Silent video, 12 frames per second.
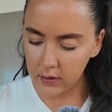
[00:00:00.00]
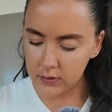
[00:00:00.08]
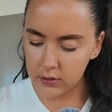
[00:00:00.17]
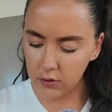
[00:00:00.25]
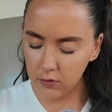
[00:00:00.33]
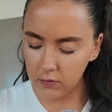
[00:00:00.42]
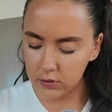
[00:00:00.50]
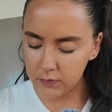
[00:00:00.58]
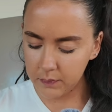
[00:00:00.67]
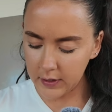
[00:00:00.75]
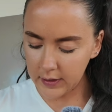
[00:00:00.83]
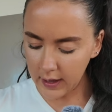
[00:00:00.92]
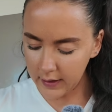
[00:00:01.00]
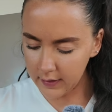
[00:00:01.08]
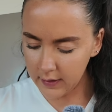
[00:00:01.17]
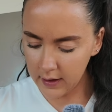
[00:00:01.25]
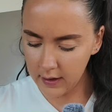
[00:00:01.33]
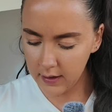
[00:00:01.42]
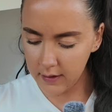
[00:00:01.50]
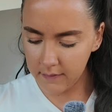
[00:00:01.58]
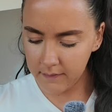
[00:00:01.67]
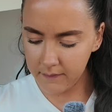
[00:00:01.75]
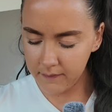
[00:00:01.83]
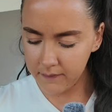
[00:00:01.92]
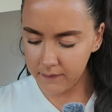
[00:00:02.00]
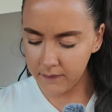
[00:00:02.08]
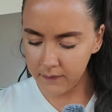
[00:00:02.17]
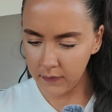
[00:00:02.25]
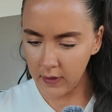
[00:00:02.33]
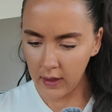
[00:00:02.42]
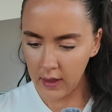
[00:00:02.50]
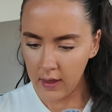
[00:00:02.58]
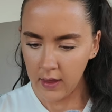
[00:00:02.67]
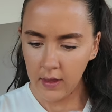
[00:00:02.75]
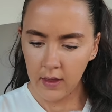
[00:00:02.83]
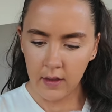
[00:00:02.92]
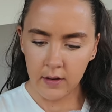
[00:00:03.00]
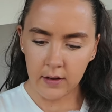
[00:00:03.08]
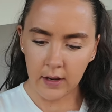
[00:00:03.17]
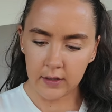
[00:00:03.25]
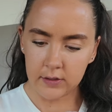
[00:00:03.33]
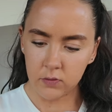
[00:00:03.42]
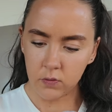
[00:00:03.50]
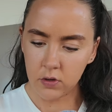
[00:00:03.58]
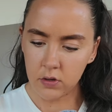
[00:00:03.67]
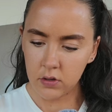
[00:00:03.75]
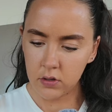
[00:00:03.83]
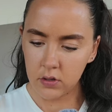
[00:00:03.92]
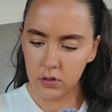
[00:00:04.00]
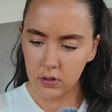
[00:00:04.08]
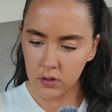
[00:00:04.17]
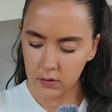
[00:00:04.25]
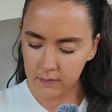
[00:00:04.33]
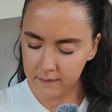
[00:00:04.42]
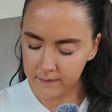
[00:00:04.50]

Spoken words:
So we'll just put that in there. Next one.